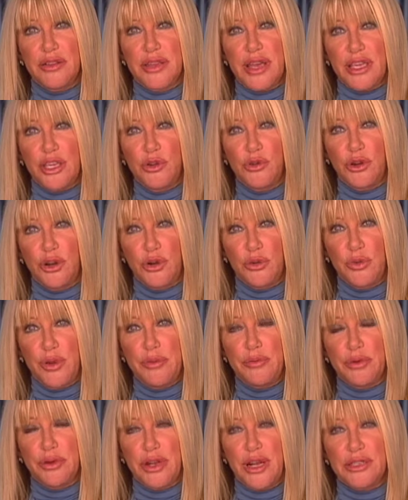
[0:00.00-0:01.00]
that you are a
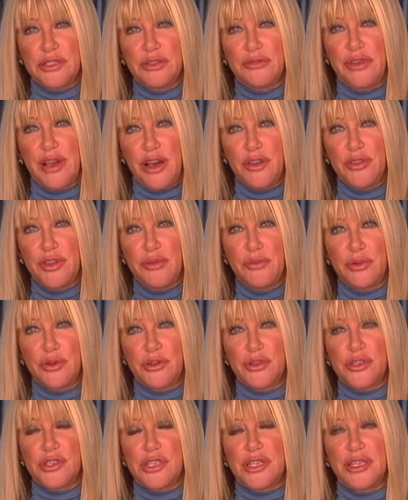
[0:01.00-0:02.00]
reproductive, healthy
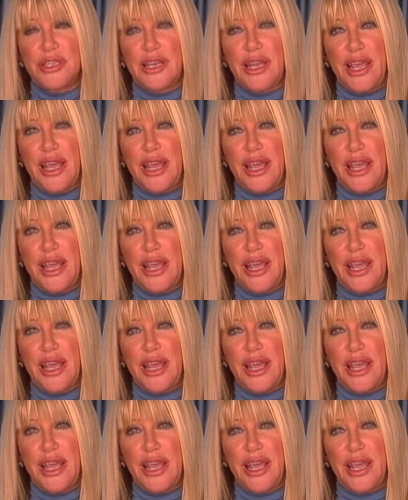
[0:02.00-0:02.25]
person,